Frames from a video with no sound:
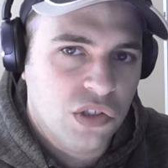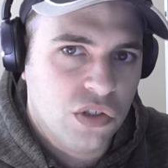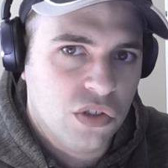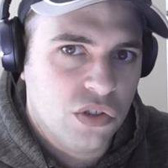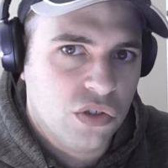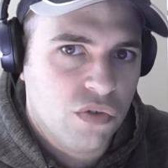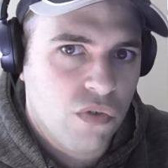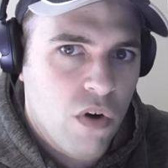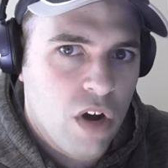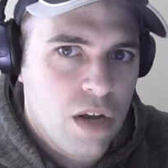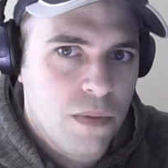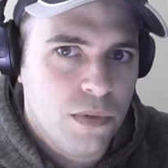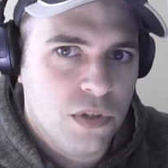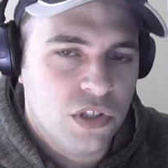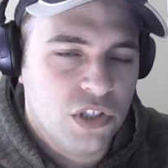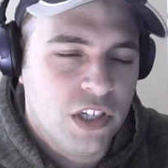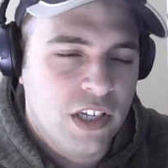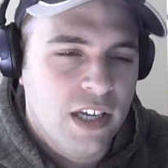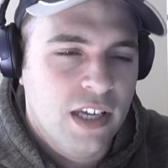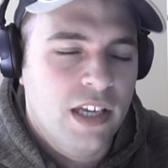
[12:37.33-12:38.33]

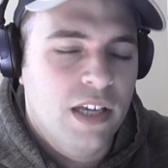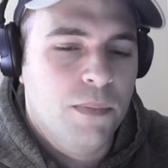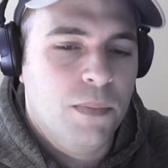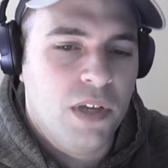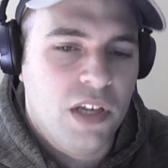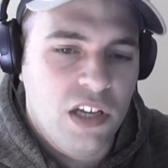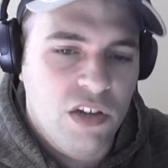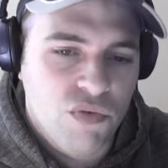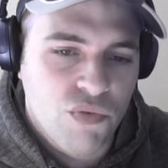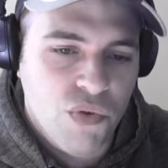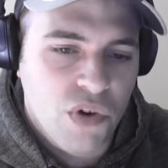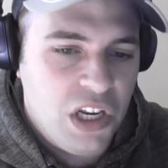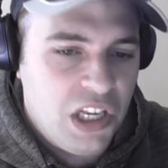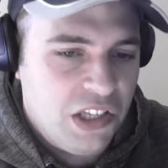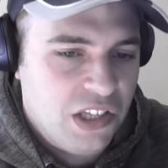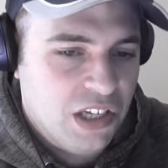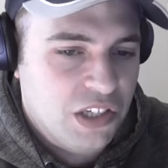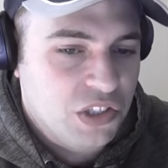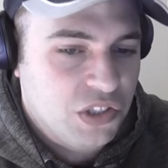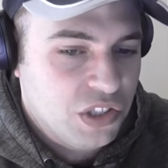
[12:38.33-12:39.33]
subscribers. But he really
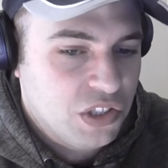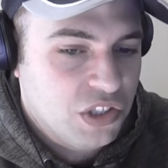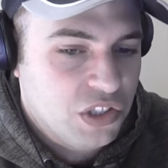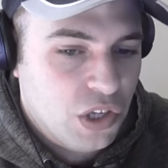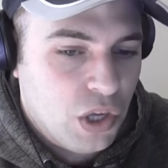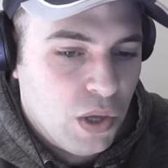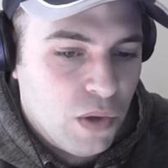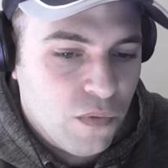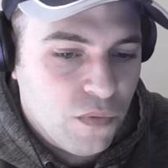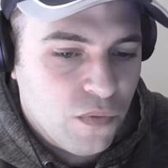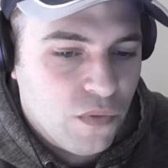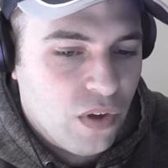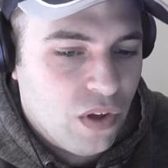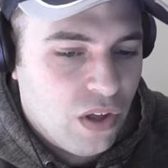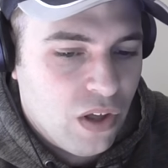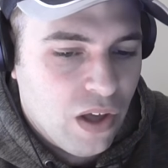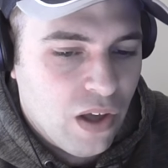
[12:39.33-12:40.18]
does deserve